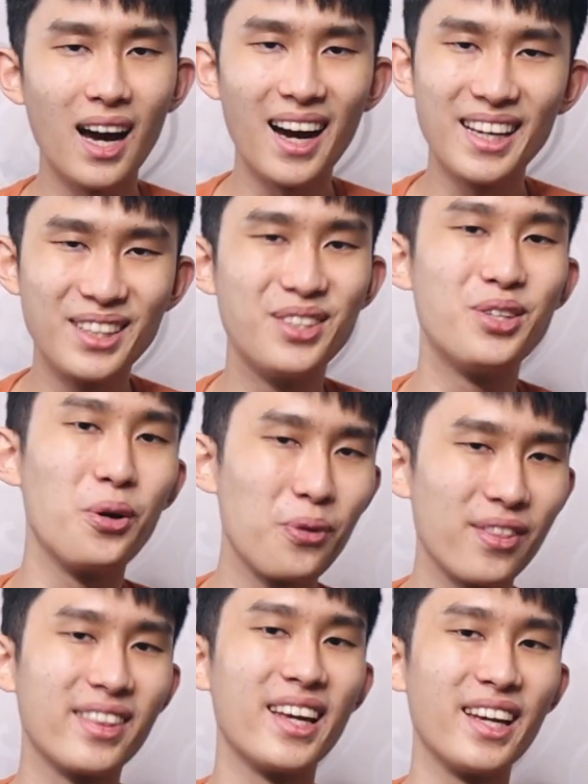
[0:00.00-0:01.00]
I
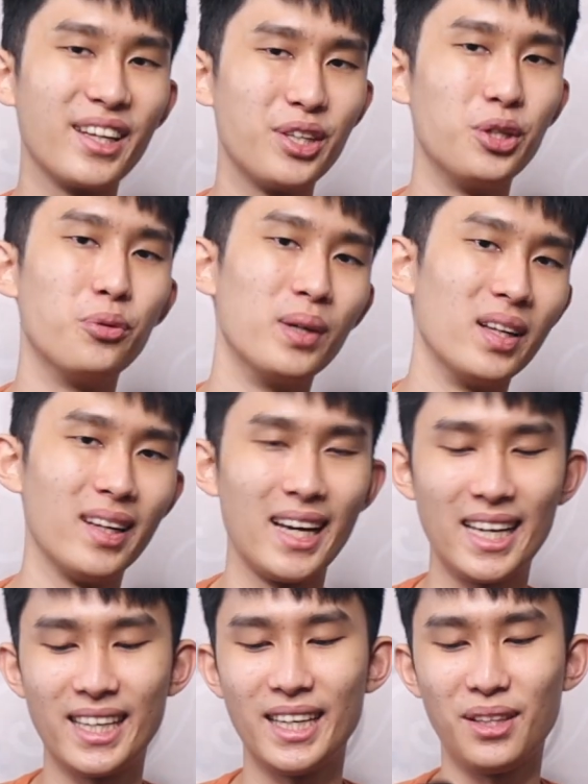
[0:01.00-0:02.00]
don't think you will
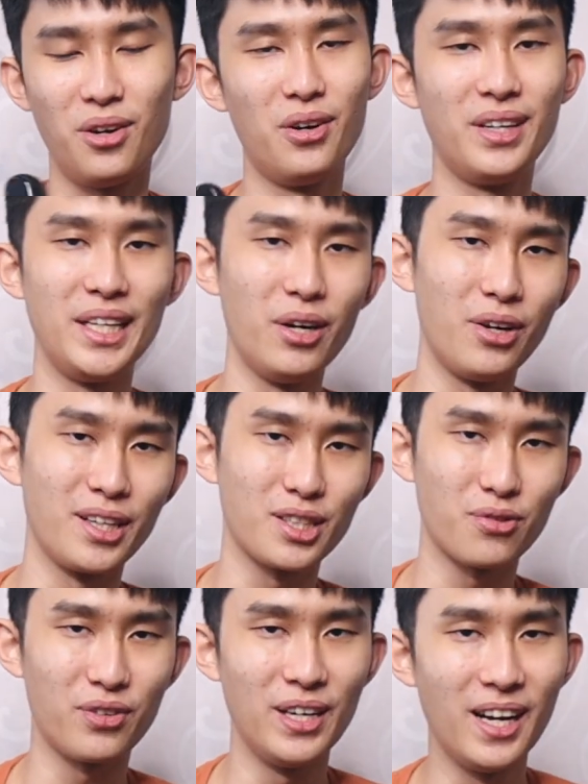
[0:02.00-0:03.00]
like it on the
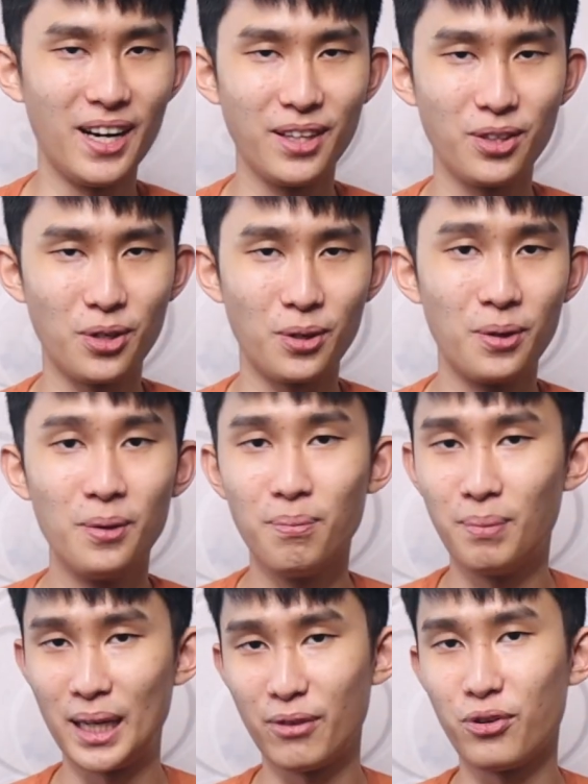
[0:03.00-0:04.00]
Onyx Free either.
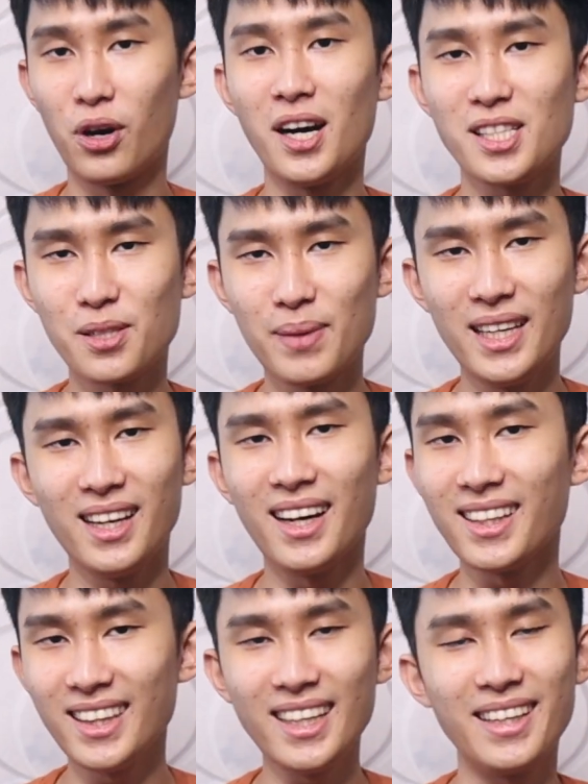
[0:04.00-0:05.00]
But if you ask me,
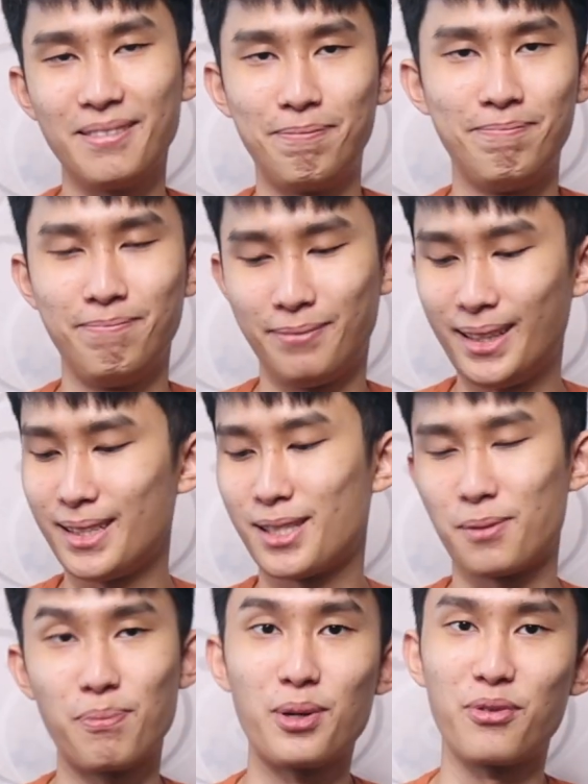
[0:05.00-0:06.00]
I think this
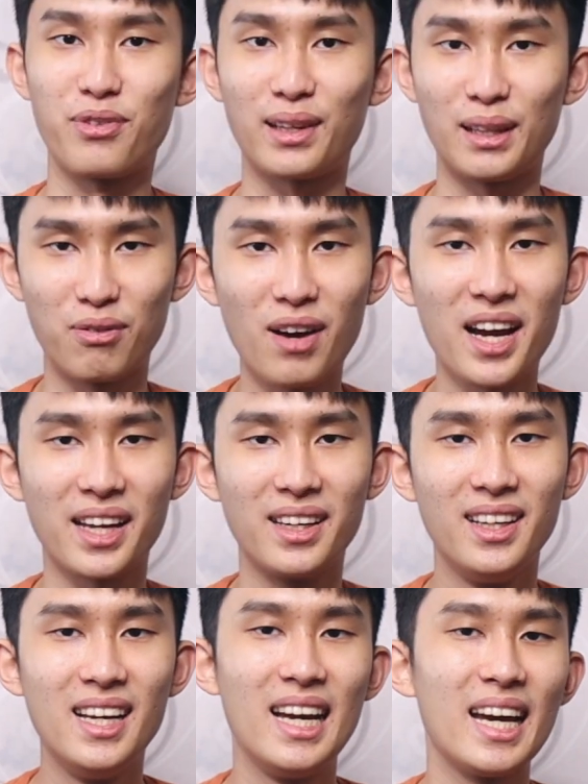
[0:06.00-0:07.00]
is perfectly fine.
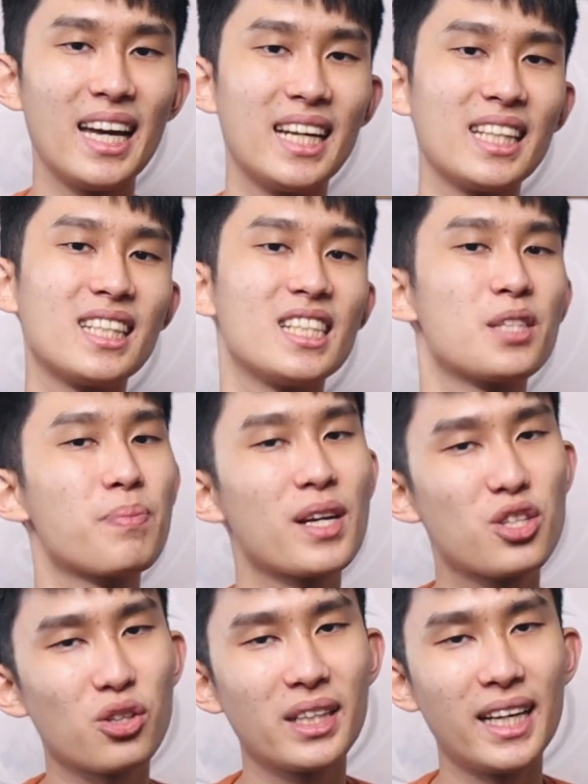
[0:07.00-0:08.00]
And it
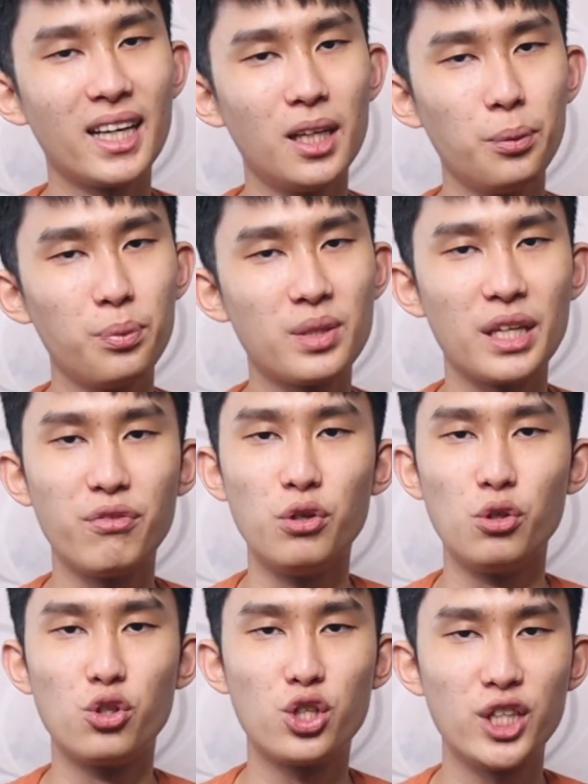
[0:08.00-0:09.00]
especially helps if you
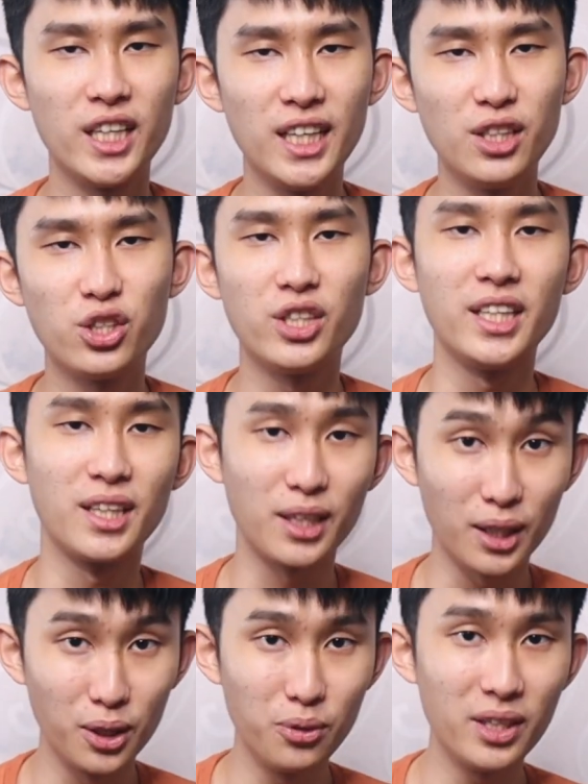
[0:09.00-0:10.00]
change the
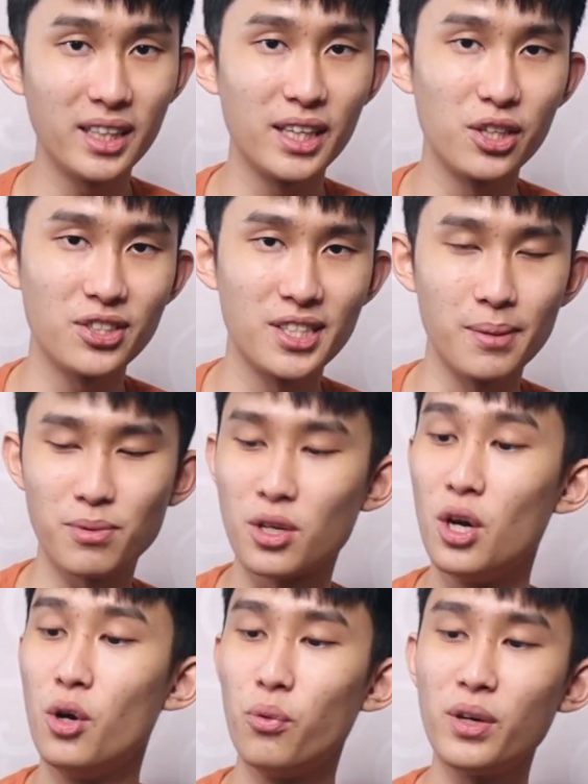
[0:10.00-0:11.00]
included ear tips
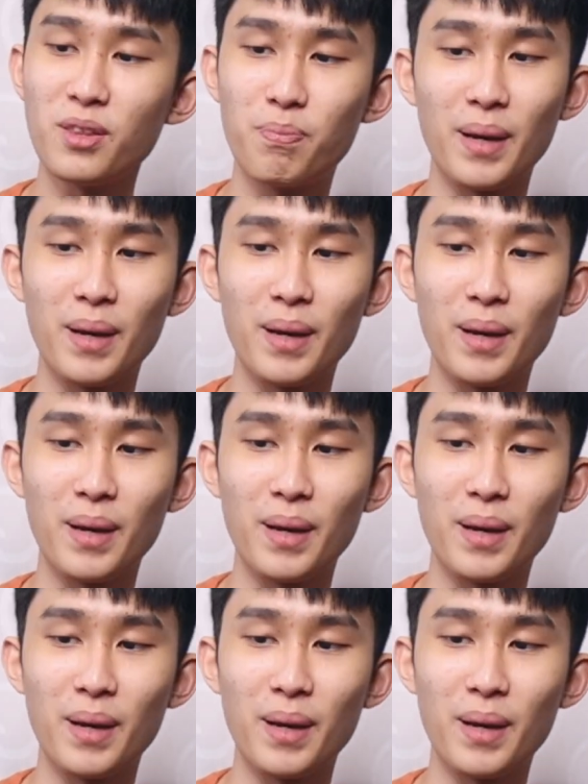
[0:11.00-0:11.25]
with